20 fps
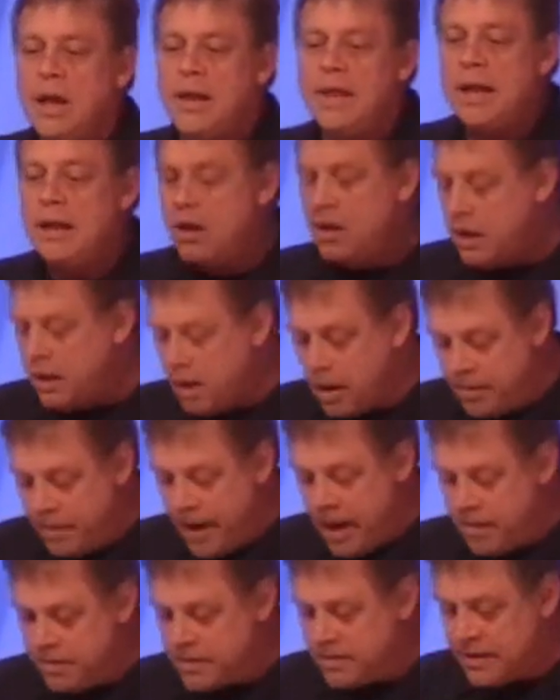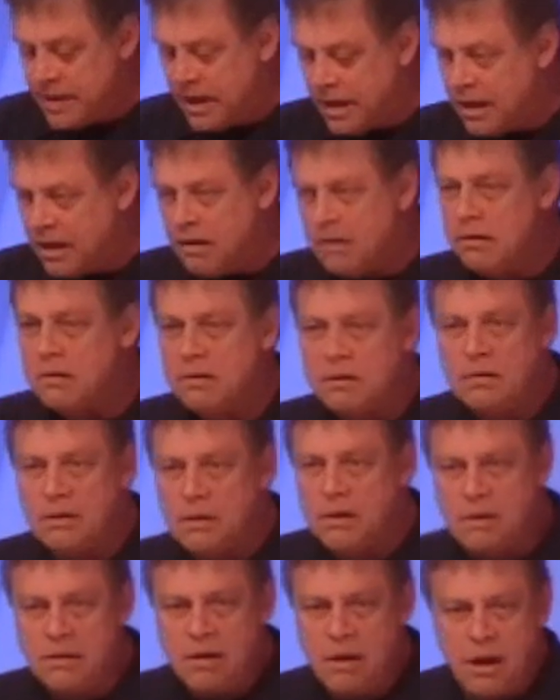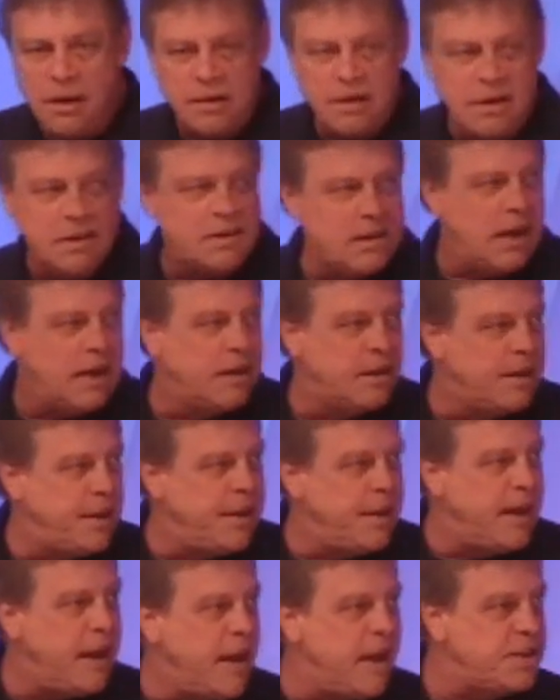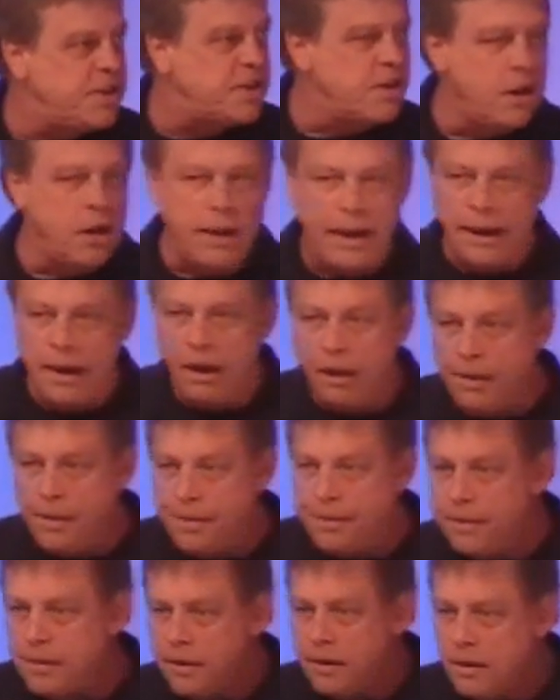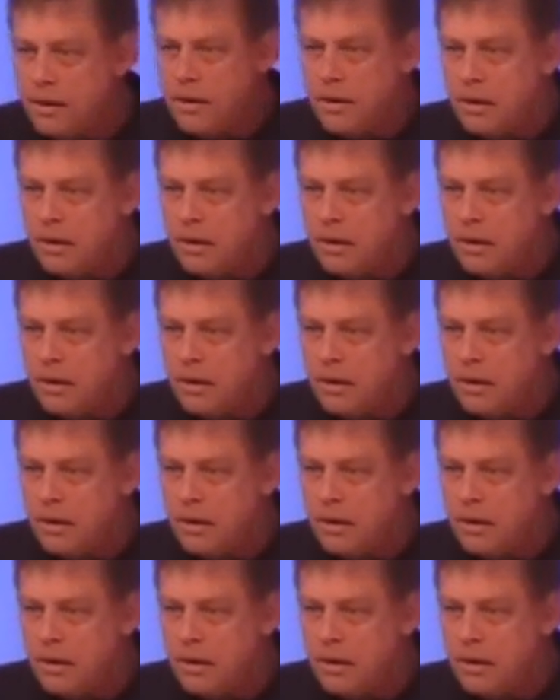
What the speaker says: They look at our papers and they go, you're not entitled to national health.